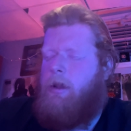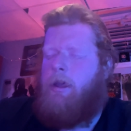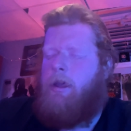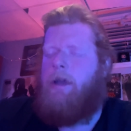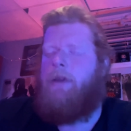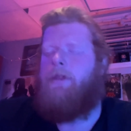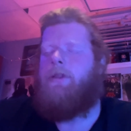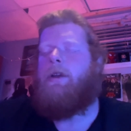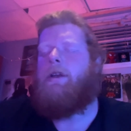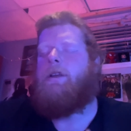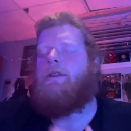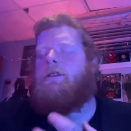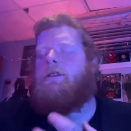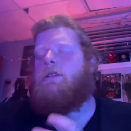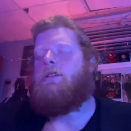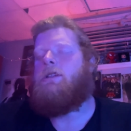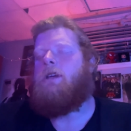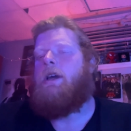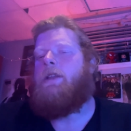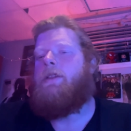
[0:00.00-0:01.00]
I think it's
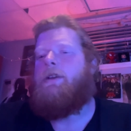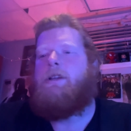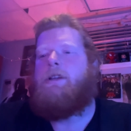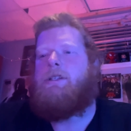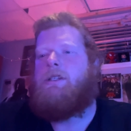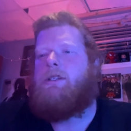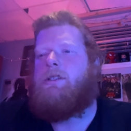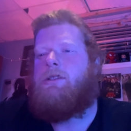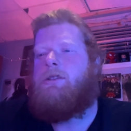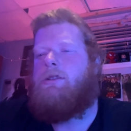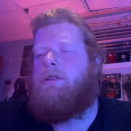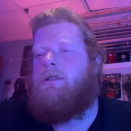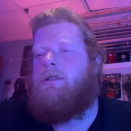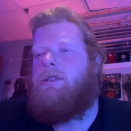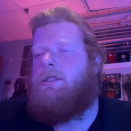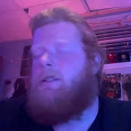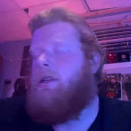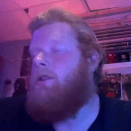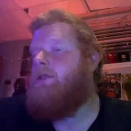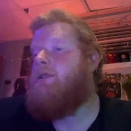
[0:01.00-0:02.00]
just I think it's just
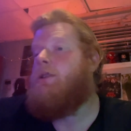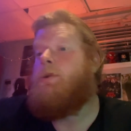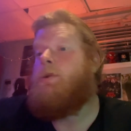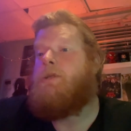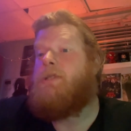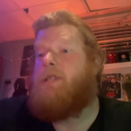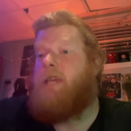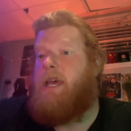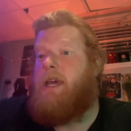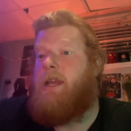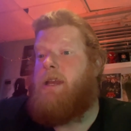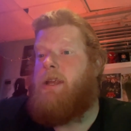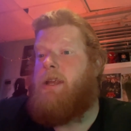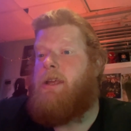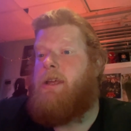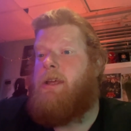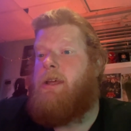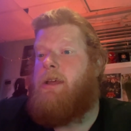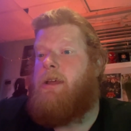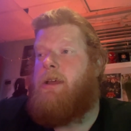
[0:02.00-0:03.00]
still so sad
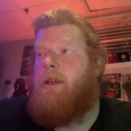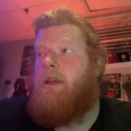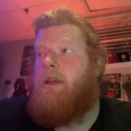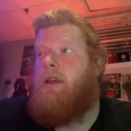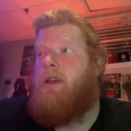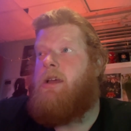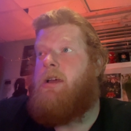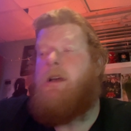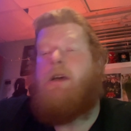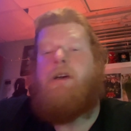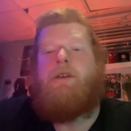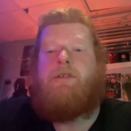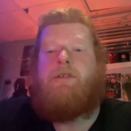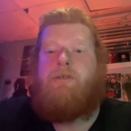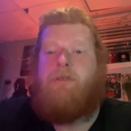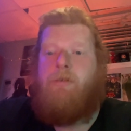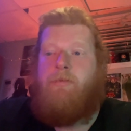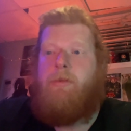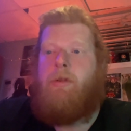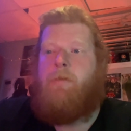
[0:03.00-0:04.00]
how
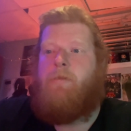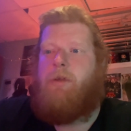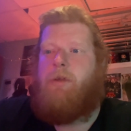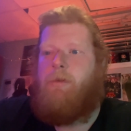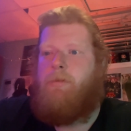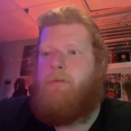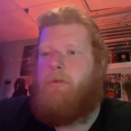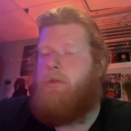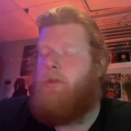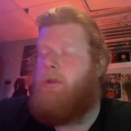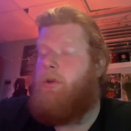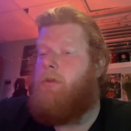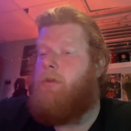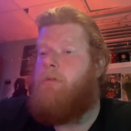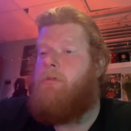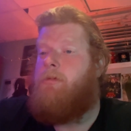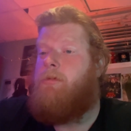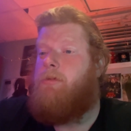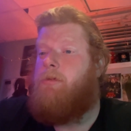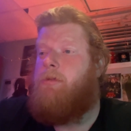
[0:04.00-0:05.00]
so many people though
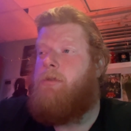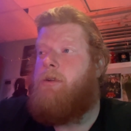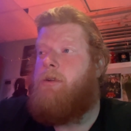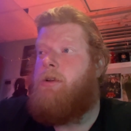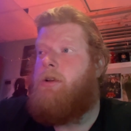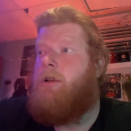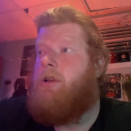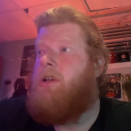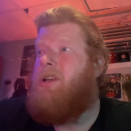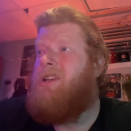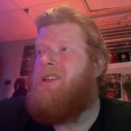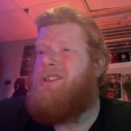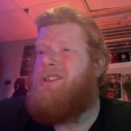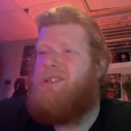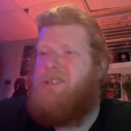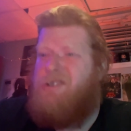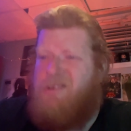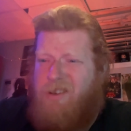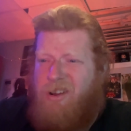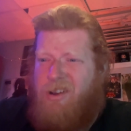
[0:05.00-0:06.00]

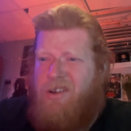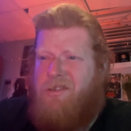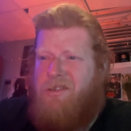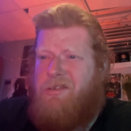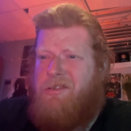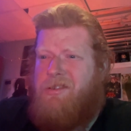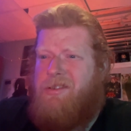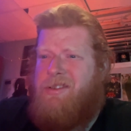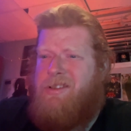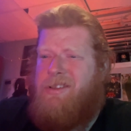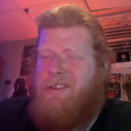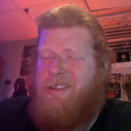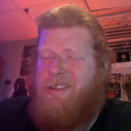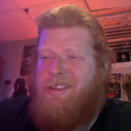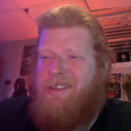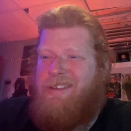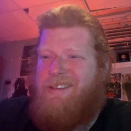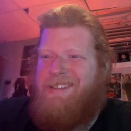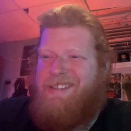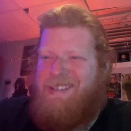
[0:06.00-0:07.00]
struggle
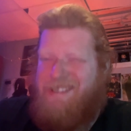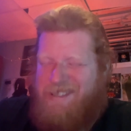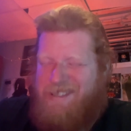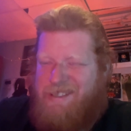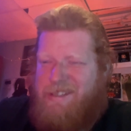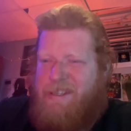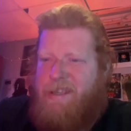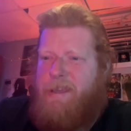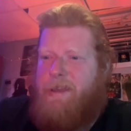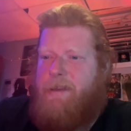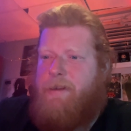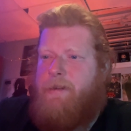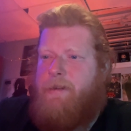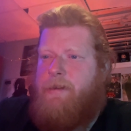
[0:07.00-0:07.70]
to see